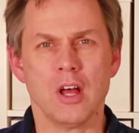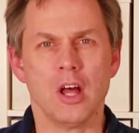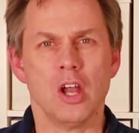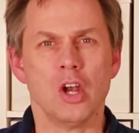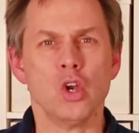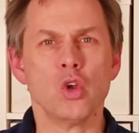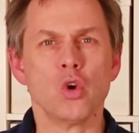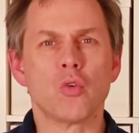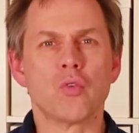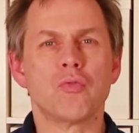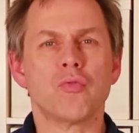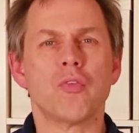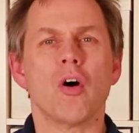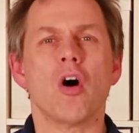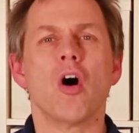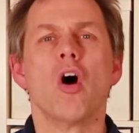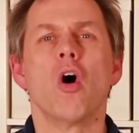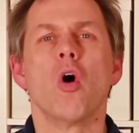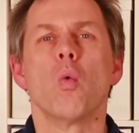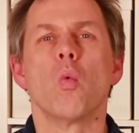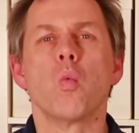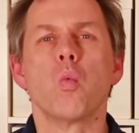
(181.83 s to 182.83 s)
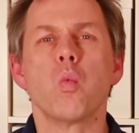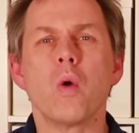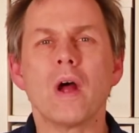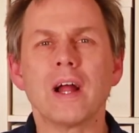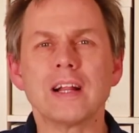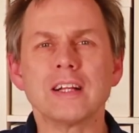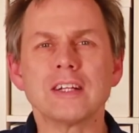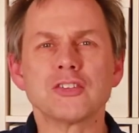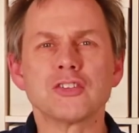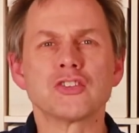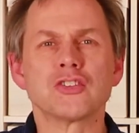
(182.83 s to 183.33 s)
Look for
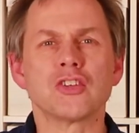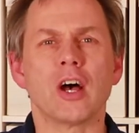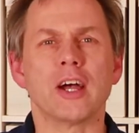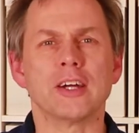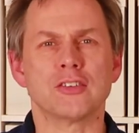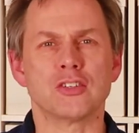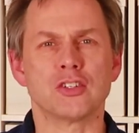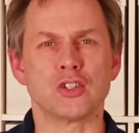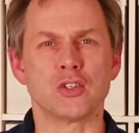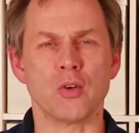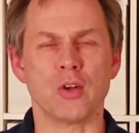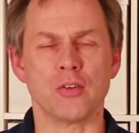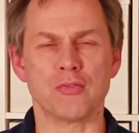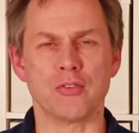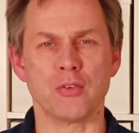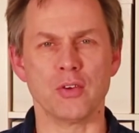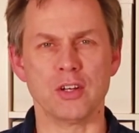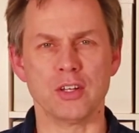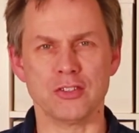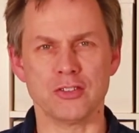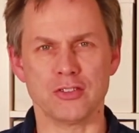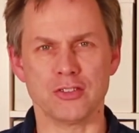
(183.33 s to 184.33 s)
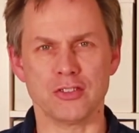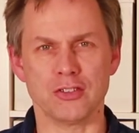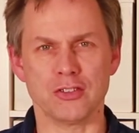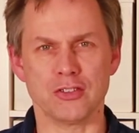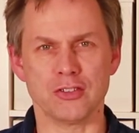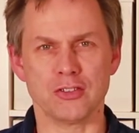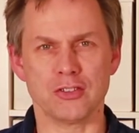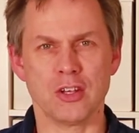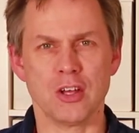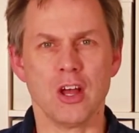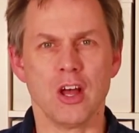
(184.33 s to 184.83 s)
well-cited
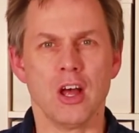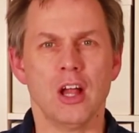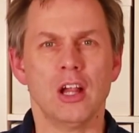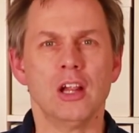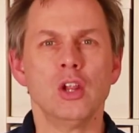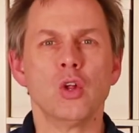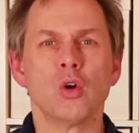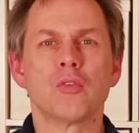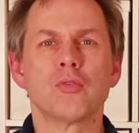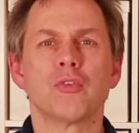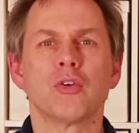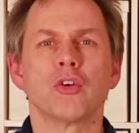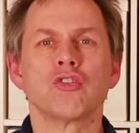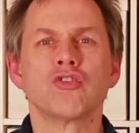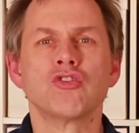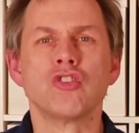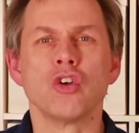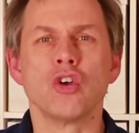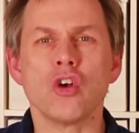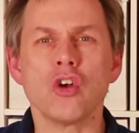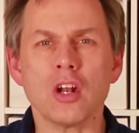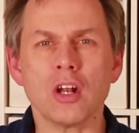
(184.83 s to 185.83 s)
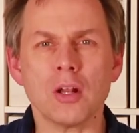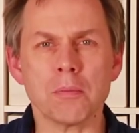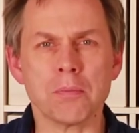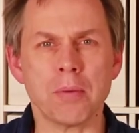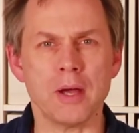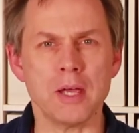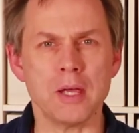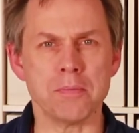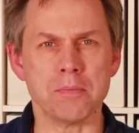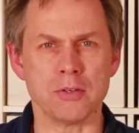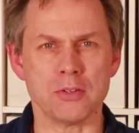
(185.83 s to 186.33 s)
references. Look for journal
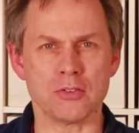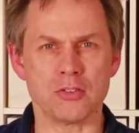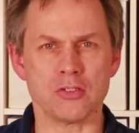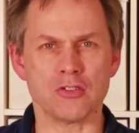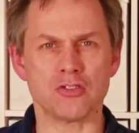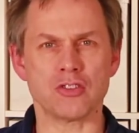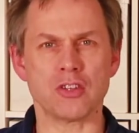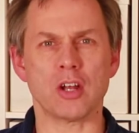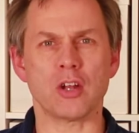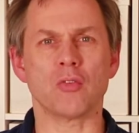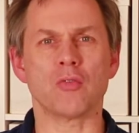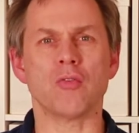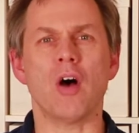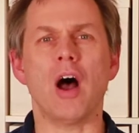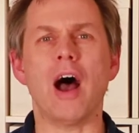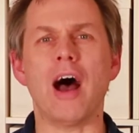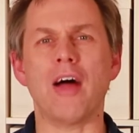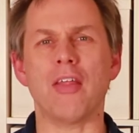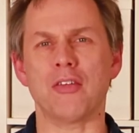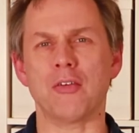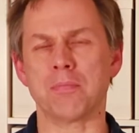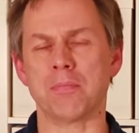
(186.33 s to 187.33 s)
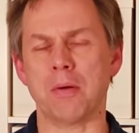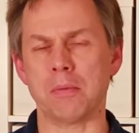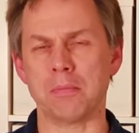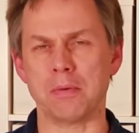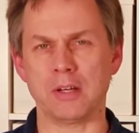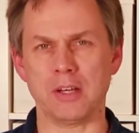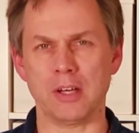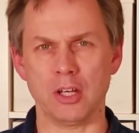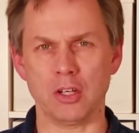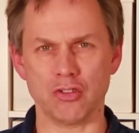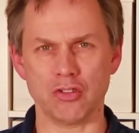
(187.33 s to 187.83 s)
papers instead of other
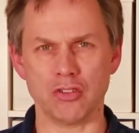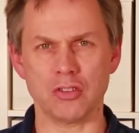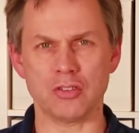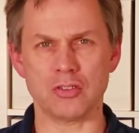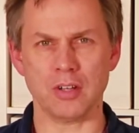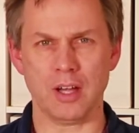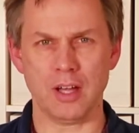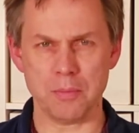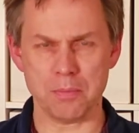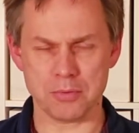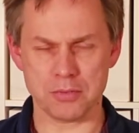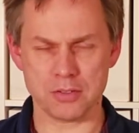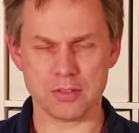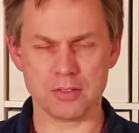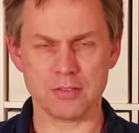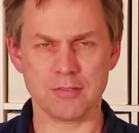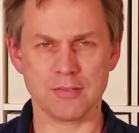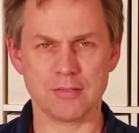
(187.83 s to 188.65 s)
publication types.